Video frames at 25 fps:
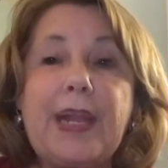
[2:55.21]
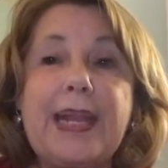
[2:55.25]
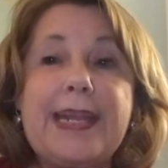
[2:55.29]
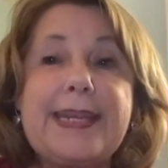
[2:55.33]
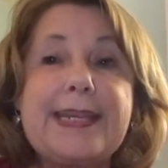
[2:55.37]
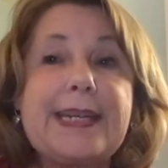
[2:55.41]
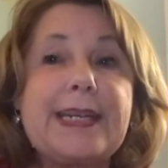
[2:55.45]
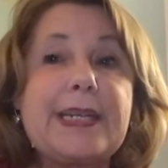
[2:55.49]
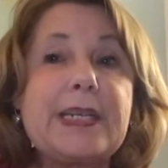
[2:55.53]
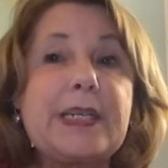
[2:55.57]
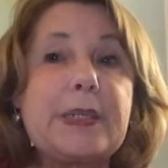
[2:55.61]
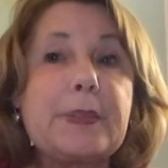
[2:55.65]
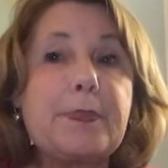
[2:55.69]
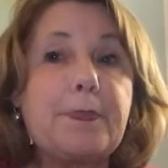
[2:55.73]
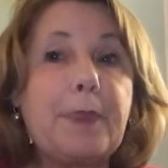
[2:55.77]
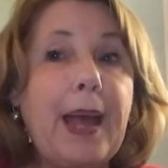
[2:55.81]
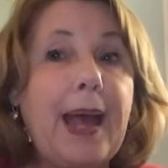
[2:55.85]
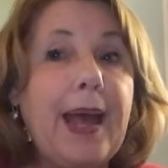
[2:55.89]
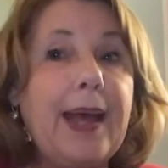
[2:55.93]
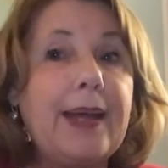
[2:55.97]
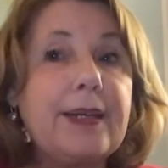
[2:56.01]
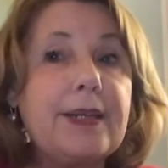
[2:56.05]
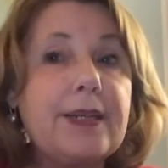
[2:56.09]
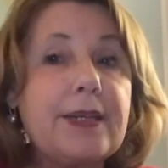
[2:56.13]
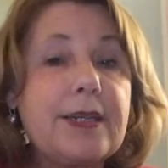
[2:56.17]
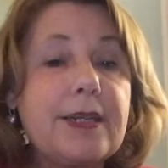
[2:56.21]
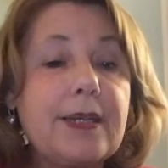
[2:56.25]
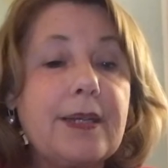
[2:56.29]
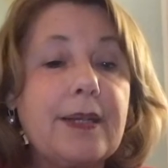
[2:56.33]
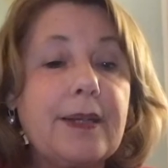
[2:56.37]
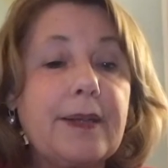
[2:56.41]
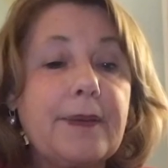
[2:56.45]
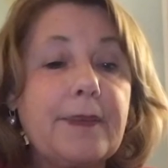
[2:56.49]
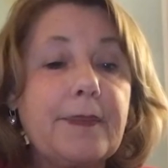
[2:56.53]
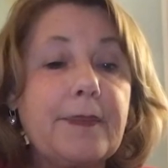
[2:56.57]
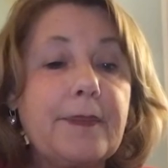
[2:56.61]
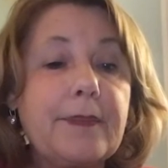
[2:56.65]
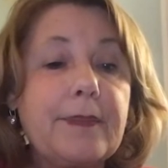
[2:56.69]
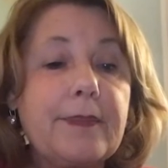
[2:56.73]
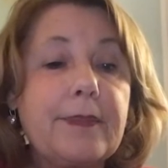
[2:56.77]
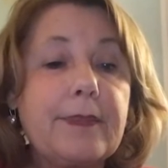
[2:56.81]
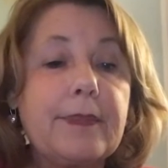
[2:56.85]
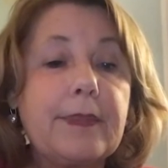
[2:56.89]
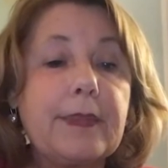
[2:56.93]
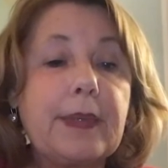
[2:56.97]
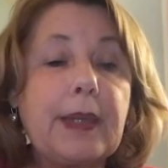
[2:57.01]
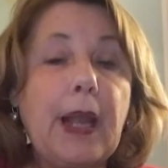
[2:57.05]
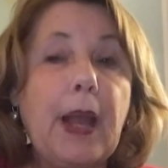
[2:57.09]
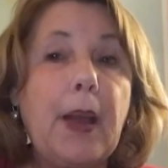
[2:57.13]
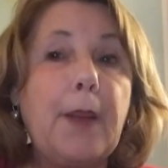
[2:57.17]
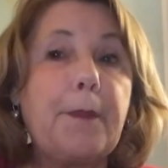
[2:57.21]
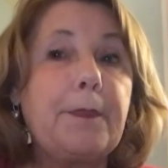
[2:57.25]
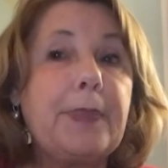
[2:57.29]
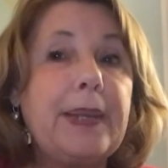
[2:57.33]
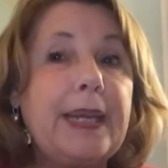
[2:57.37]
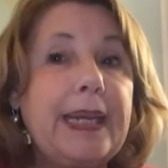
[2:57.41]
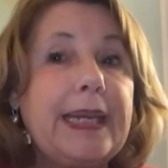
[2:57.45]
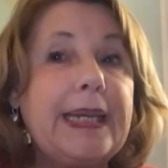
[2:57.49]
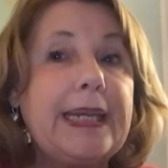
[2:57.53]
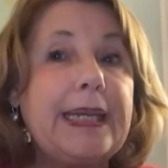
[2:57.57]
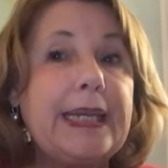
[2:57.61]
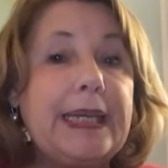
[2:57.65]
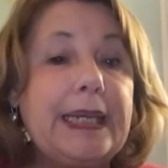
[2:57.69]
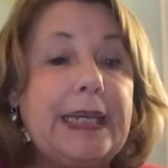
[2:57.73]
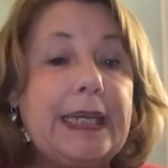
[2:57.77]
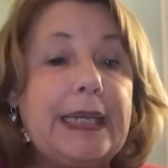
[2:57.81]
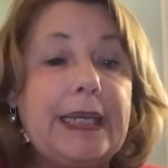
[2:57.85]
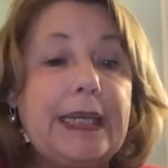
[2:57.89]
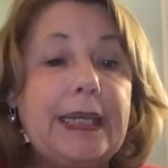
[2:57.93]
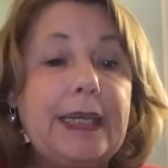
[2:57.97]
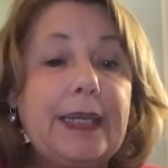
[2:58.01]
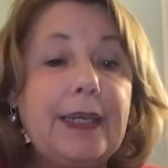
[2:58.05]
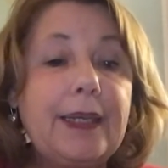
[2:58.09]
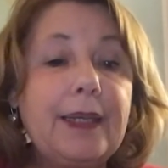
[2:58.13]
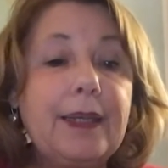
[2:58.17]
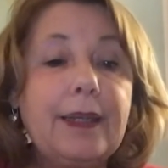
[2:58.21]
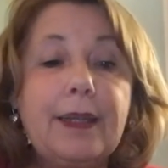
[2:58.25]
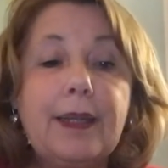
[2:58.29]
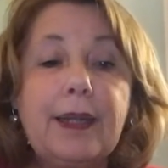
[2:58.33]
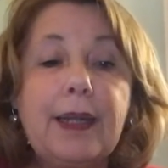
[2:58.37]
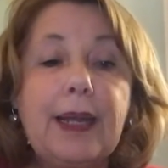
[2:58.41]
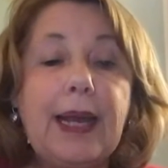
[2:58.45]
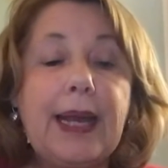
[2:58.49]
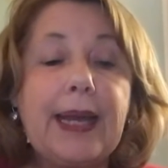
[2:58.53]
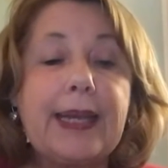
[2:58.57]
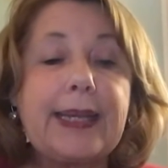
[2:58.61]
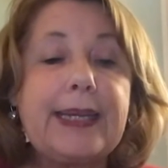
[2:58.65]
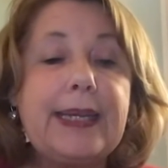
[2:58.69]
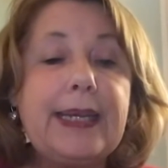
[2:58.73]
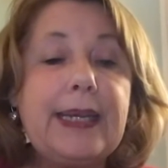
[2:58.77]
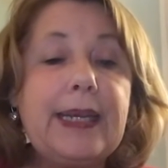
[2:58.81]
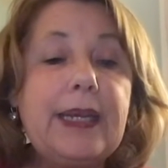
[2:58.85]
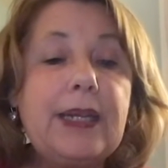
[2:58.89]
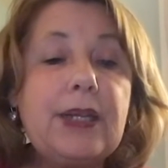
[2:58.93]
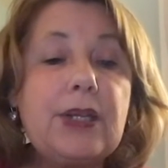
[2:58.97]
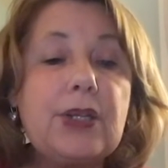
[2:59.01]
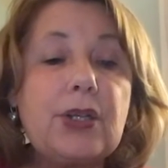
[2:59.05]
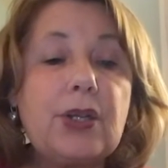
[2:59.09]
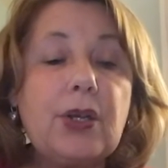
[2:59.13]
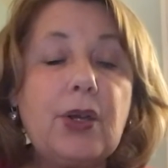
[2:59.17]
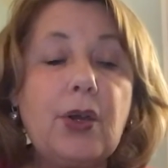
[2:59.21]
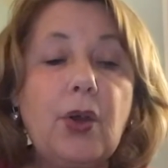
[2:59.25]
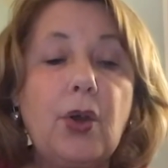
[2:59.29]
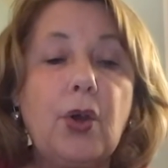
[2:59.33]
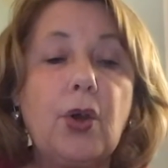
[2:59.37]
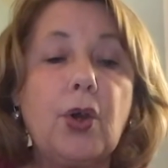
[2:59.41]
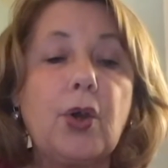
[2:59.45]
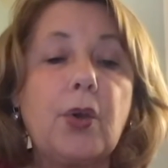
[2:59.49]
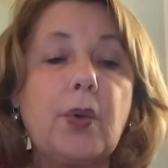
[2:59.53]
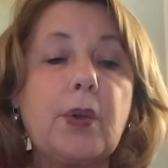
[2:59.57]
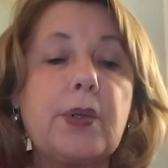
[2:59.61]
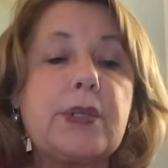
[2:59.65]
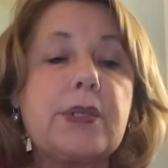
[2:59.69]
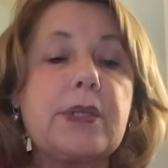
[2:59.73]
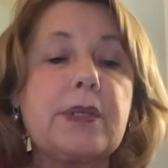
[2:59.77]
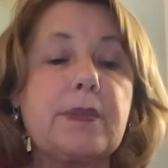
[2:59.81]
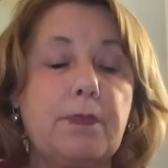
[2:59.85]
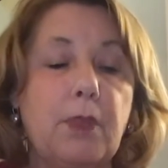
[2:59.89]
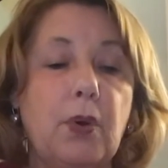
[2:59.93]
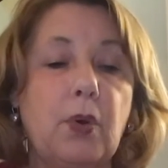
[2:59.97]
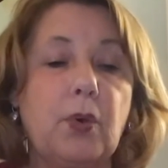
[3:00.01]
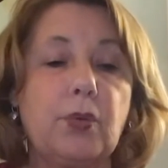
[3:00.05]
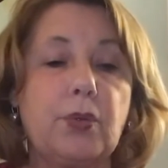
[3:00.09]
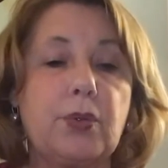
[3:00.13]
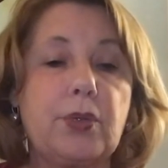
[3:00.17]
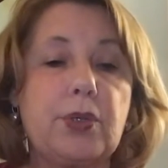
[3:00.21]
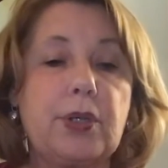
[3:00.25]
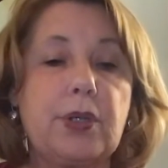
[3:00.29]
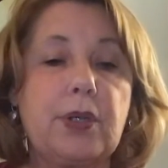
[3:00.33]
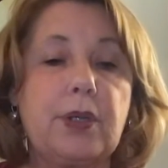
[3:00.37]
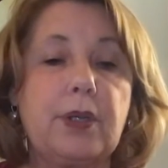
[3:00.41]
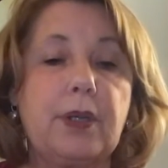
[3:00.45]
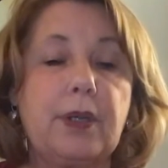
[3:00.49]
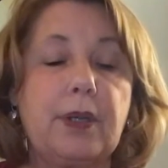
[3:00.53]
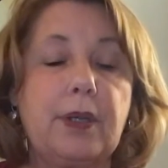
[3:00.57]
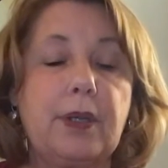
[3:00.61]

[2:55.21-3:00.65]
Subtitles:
Is it a spat, a pinky, a keat, or a smolt?